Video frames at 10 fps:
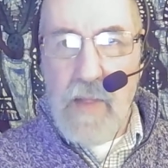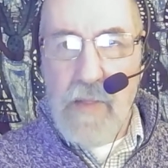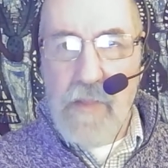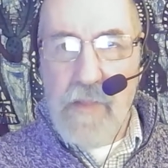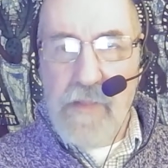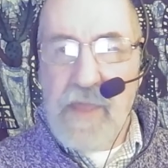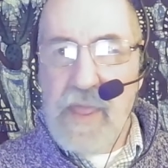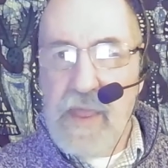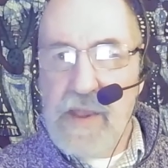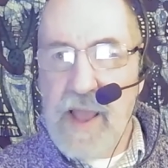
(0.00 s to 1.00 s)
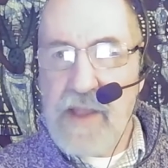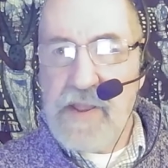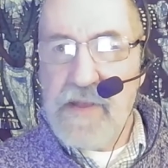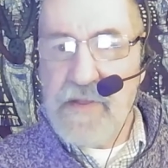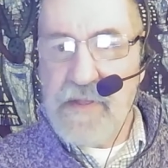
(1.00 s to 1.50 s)
The
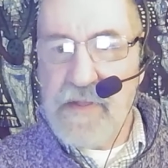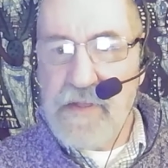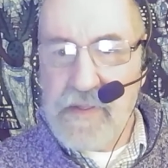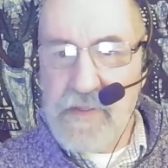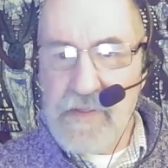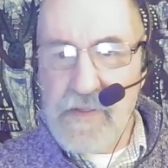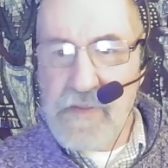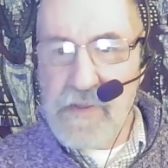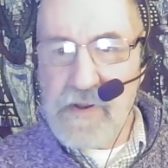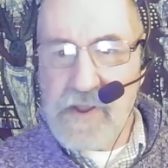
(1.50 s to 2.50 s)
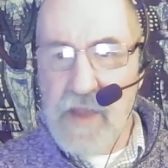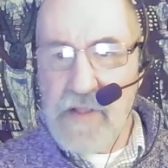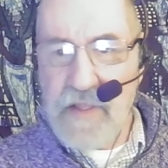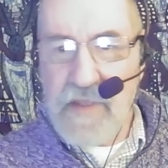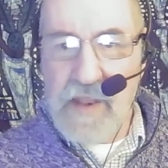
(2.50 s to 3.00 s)
letters that Gunn
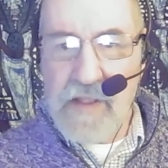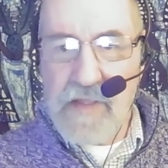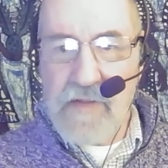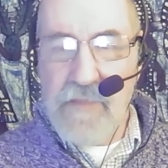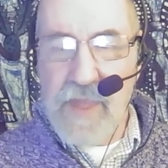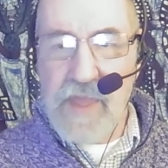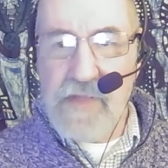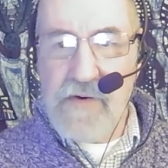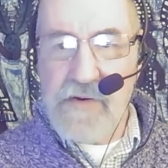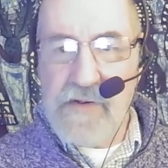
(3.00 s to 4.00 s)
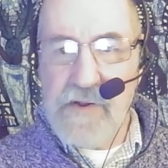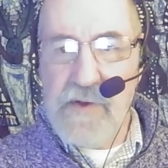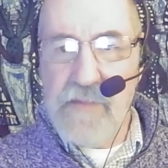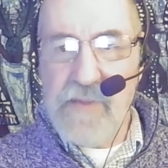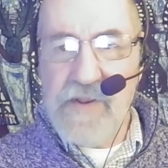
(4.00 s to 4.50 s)
sends to me, there are 2
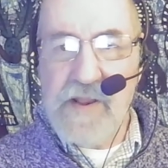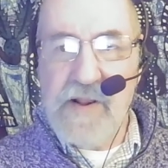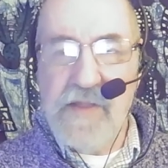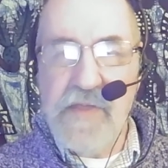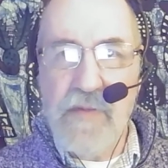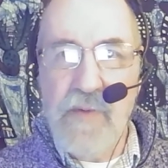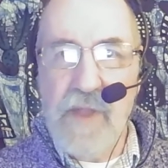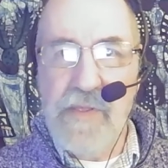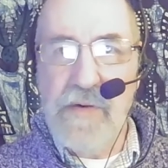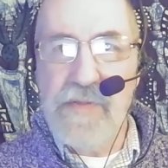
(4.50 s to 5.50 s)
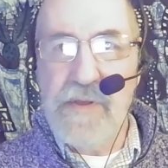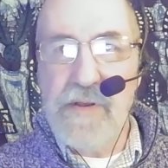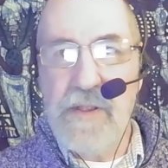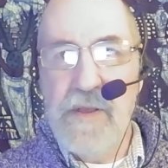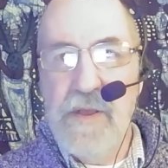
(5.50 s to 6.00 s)
in particular. There's one
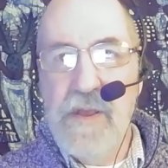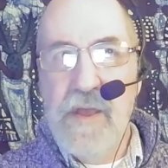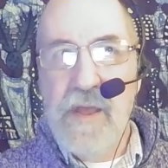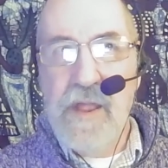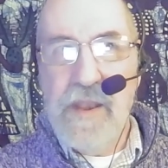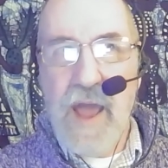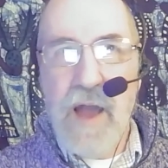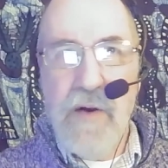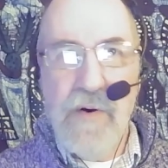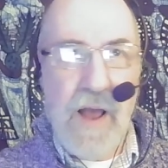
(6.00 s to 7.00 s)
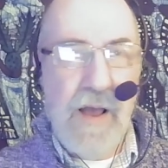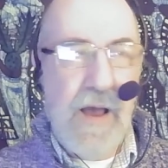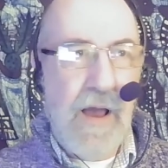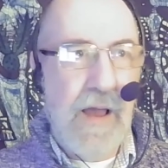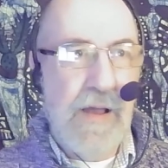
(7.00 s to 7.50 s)
that now
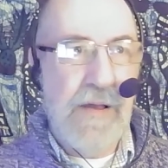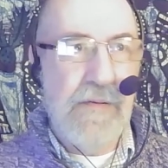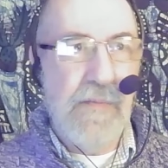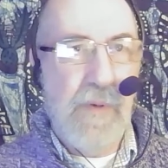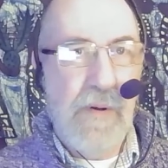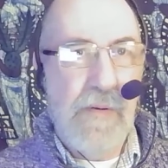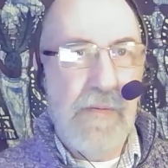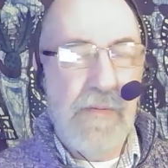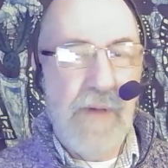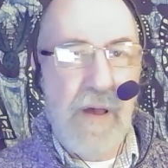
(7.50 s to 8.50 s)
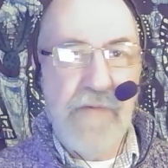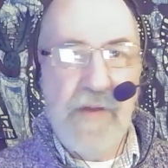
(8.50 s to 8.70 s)
I feel